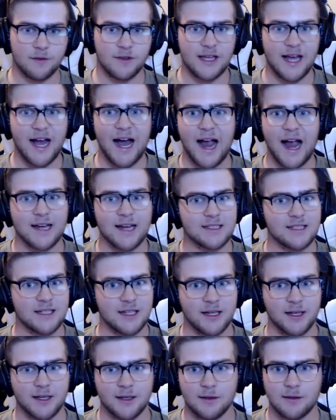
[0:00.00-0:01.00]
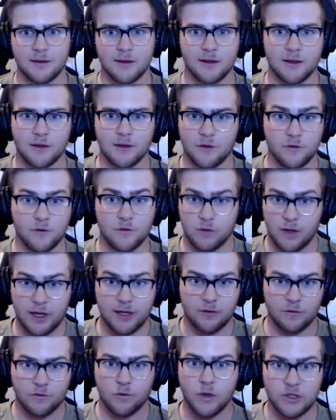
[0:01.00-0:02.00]
acting, the like
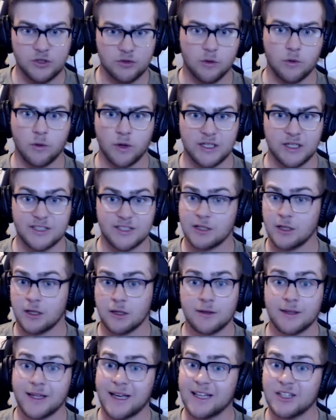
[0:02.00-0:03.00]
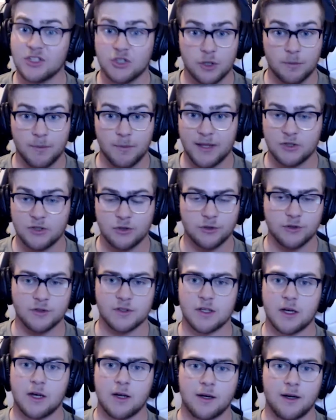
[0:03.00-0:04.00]
the voice recordings, the instrumentals,
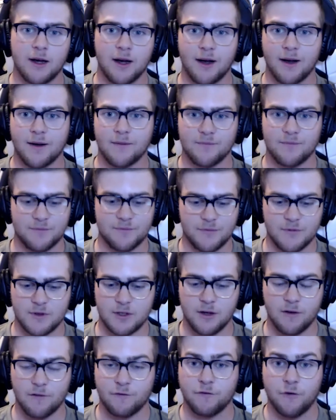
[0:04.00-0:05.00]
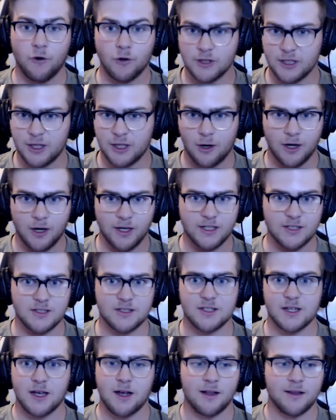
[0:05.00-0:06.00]
the Foley
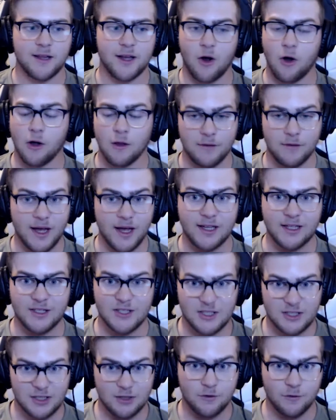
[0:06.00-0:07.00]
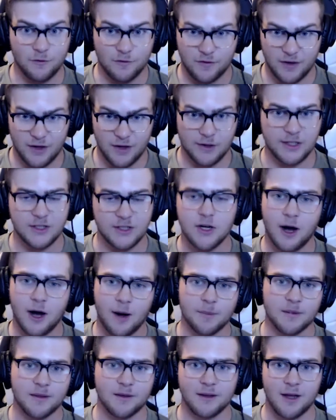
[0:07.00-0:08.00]
artists, like all of that is still very
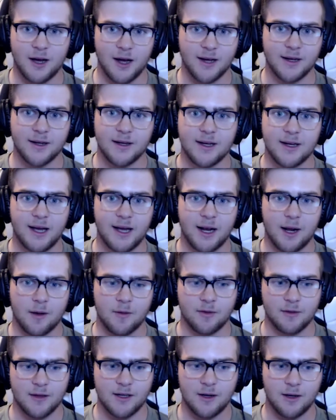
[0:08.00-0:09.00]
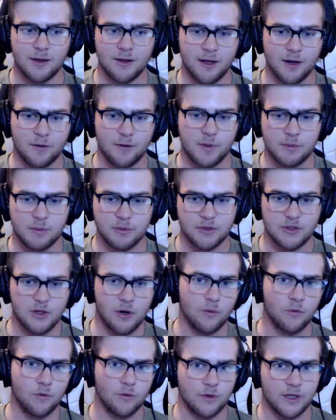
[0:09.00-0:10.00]
top of the line. And I think a lot of people
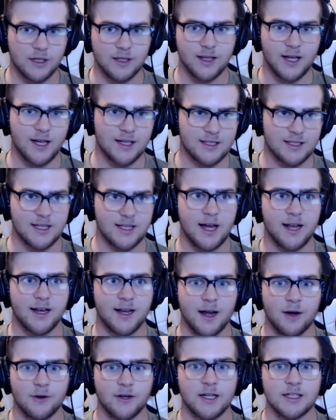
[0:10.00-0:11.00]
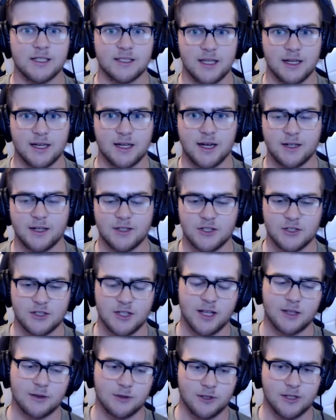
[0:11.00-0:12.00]
don't realize that nowadays. They kind of just
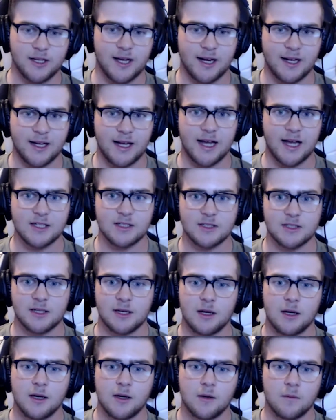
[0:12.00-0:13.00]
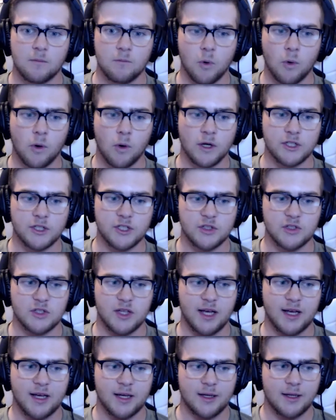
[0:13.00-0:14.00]
like look at it as more just
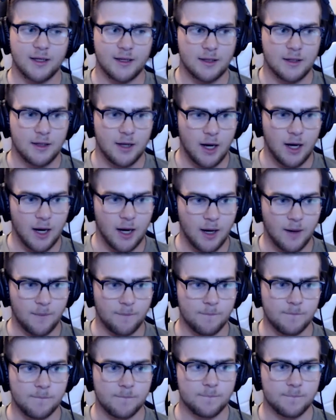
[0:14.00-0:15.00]
like um